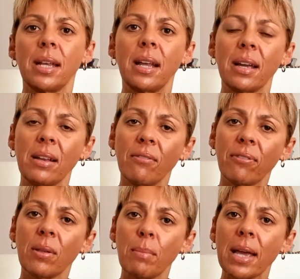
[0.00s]
Now,
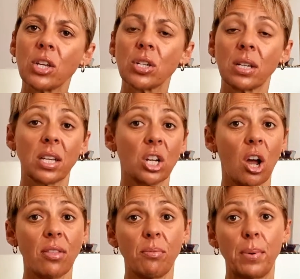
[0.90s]
inflammation can
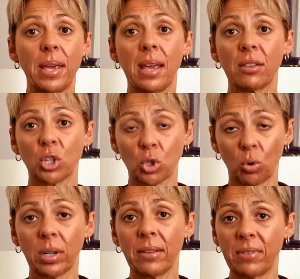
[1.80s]
either be
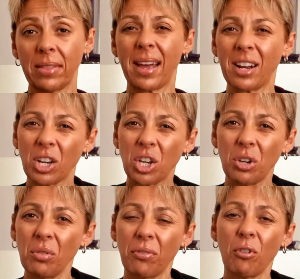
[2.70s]
short-lived in that
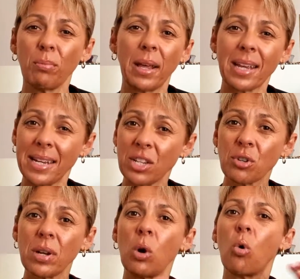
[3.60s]
acute form like an
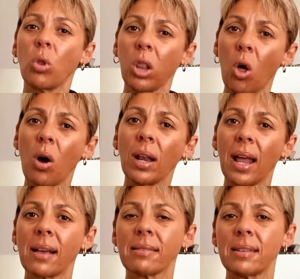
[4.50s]
injury or
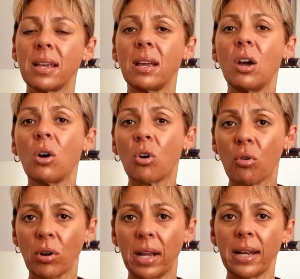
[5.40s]
long-lasting
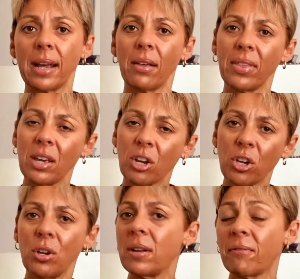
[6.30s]
chronic. Now, the
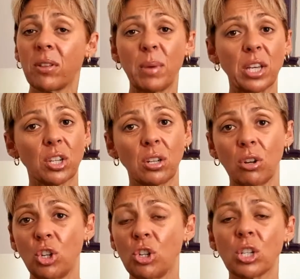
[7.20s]
acute inflammation
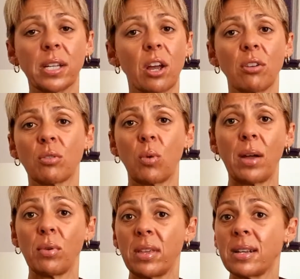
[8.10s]
usually goes
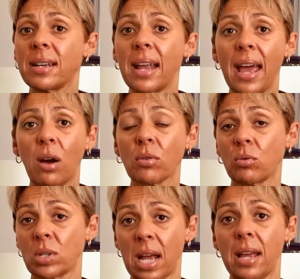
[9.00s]
away within hours
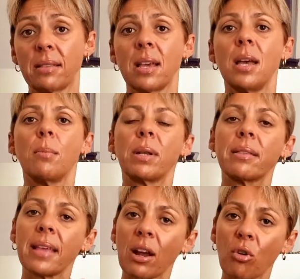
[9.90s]
or days, but
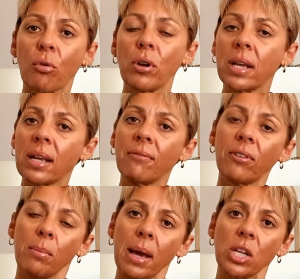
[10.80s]
it's that chronic
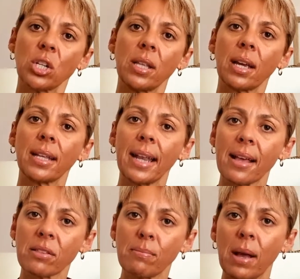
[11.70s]
inflammation that can
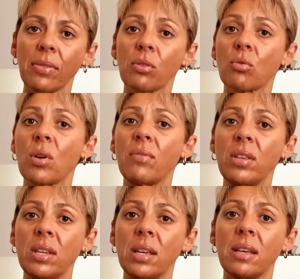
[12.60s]
last months or
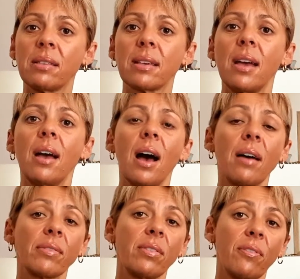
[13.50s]
even years
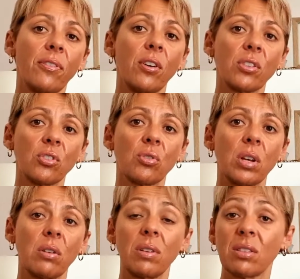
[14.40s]
after the first
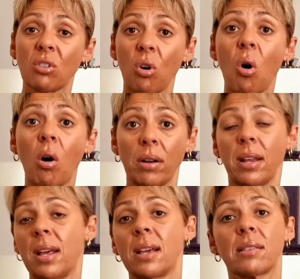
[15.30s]
trigger is gone.
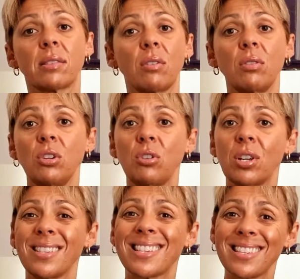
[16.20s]
So you
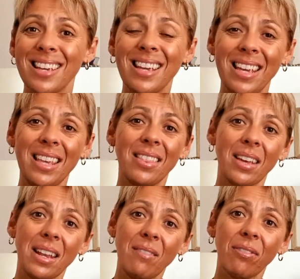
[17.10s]
can see
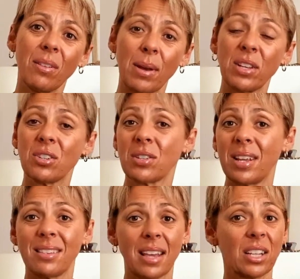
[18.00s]
that inflammation
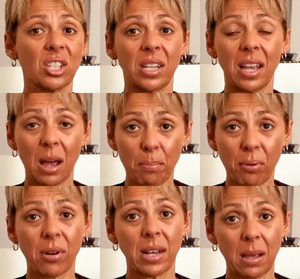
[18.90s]
is actually a
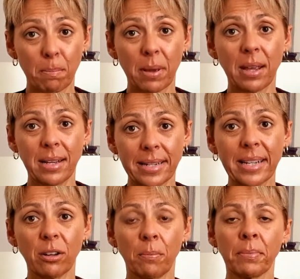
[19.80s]
pretty big
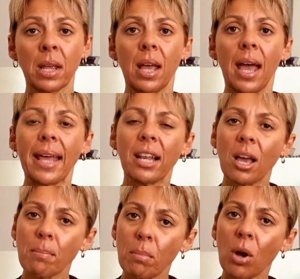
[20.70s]
deal. And
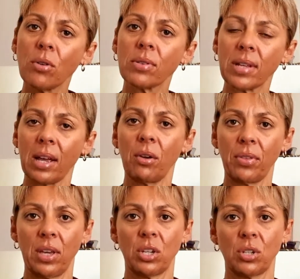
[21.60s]
like most health
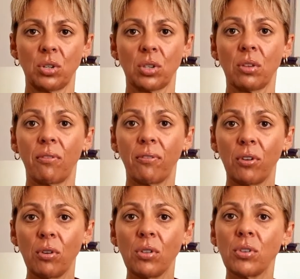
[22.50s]
issues, the
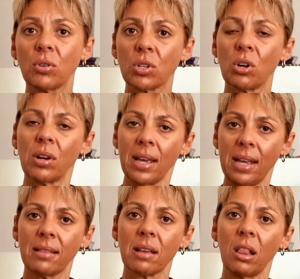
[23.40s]
foods your dog
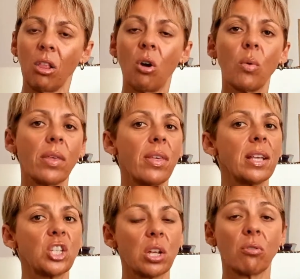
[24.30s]
eats along with
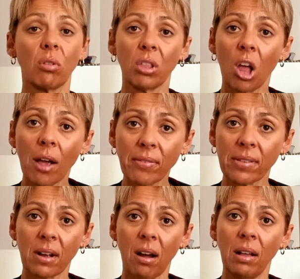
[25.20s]
their general
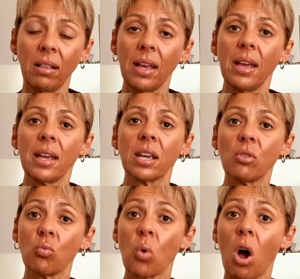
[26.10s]
lifestyle
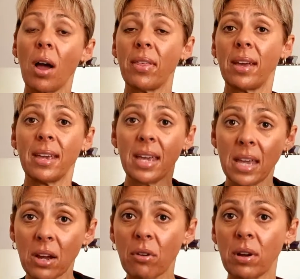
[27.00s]
can either
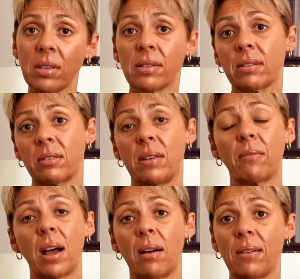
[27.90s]
increase
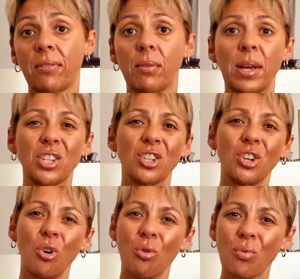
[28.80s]

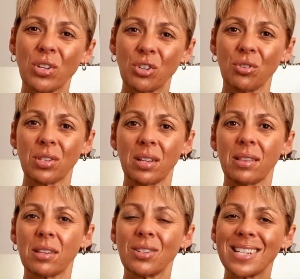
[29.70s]
inflammation or reduce it.
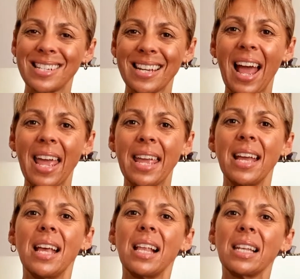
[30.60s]
So today,
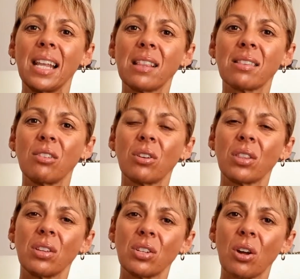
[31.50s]
let's look
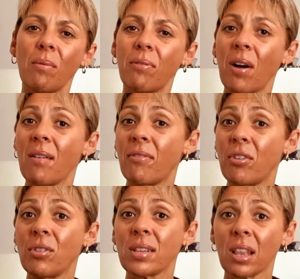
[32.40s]
at the top 5
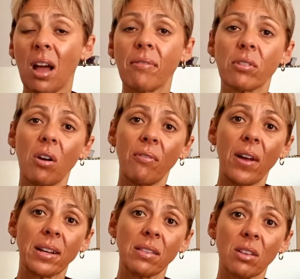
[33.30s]
foods and lifestyle
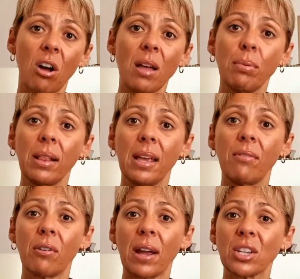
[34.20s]
factors I
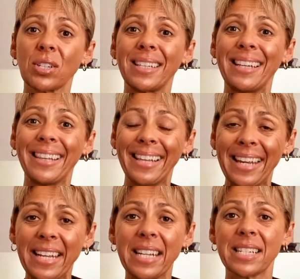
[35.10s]
believe are actually
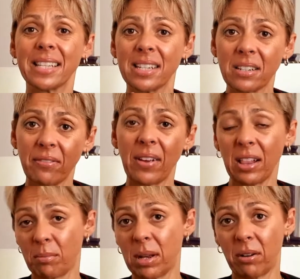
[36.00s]
leading to the
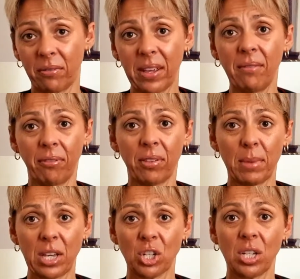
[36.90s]
development of
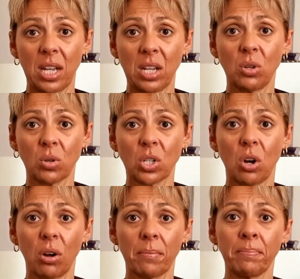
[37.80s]
inflammation in your
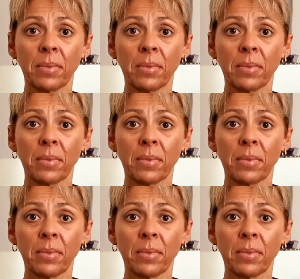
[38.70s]
dog.